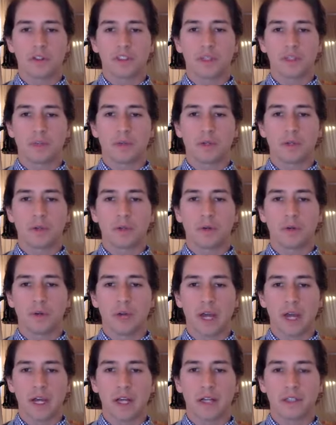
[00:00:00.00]
someone who
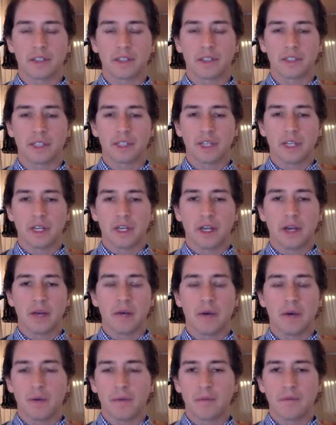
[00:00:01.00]
has
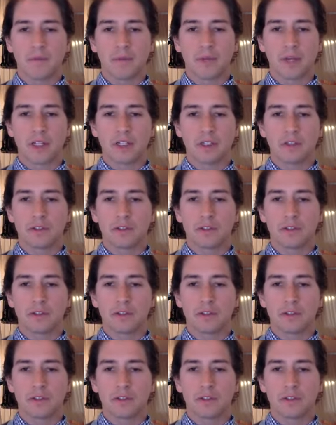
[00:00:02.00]
um, a